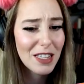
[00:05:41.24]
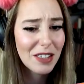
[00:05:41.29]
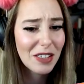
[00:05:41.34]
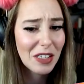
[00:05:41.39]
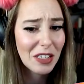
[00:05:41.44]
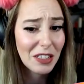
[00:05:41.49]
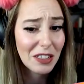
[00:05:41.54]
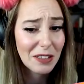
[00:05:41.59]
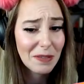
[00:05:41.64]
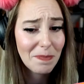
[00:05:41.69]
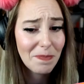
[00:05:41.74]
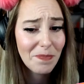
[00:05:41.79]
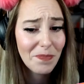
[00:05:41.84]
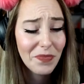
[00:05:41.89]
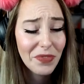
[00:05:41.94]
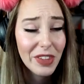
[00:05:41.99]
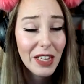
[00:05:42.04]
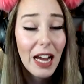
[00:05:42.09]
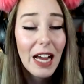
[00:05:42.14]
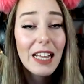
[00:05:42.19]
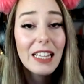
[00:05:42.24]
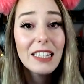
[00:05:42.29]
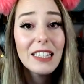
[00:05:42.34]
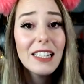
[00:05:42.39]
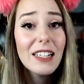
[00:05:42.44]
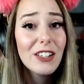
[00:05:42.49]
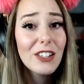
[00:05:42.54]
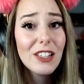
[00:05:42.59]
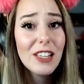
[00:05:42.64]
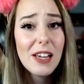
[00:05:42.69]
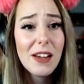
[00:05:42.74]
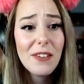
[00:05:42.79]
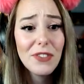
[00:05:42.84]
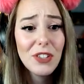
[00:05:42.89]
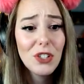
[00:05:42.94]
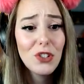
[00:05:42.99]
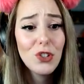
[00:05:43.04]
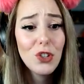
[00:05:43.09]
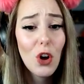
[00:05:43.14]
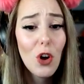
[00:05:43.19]
this year. I literally have
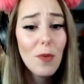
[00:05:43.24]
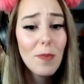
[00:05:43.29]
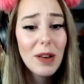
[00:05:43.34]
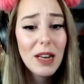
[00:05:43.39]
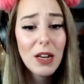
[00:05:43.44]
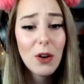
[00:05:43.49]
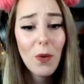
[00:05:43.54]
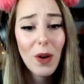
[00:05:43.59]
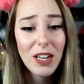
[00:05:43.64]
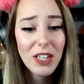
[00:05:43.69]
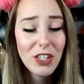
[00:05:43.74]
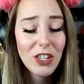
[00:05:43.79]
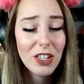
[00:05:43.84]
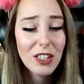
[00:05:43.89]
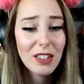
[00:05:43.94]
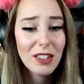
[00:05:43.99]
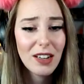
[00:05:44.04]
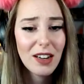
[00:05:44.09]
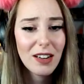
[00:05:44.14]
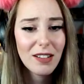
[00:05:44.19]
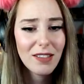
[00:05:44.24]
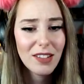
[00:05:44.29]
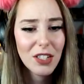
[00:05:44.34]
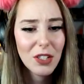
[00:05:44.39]
so many questions and